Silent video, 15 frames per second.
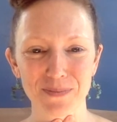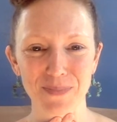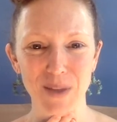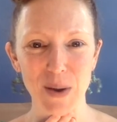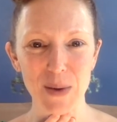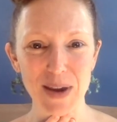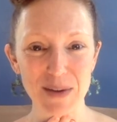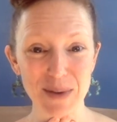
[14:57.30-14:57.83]

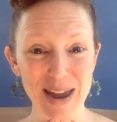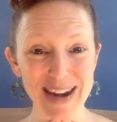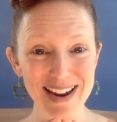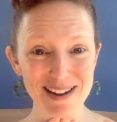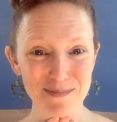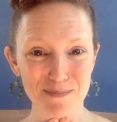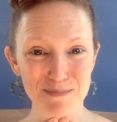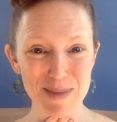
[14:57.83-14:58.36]
Okay,
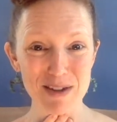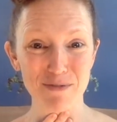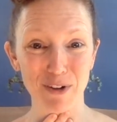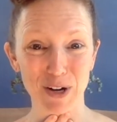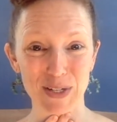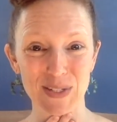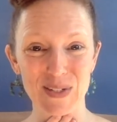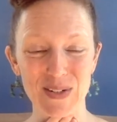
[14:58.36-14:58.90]
ready? Me
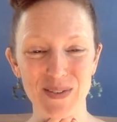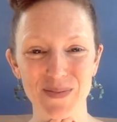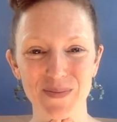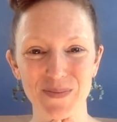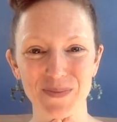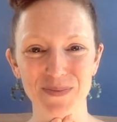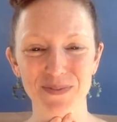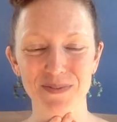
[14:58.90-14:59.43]
first.
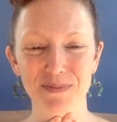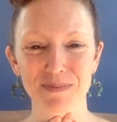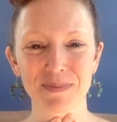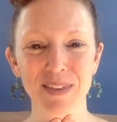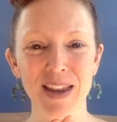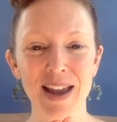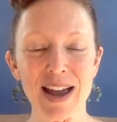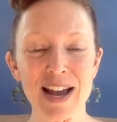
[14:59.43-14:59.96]

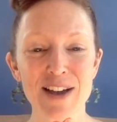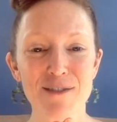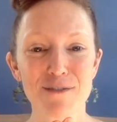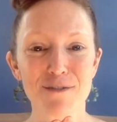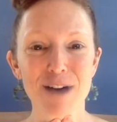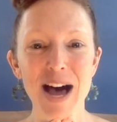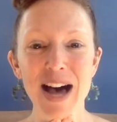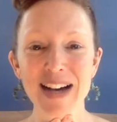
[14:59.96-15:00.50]

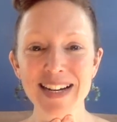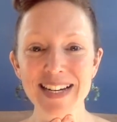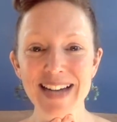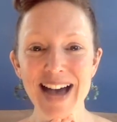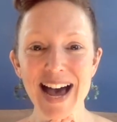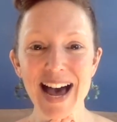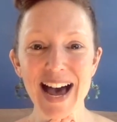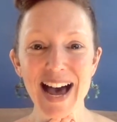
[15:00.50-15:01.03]

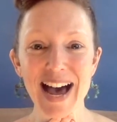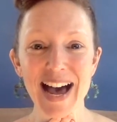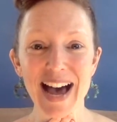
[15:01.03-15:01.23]
Fanga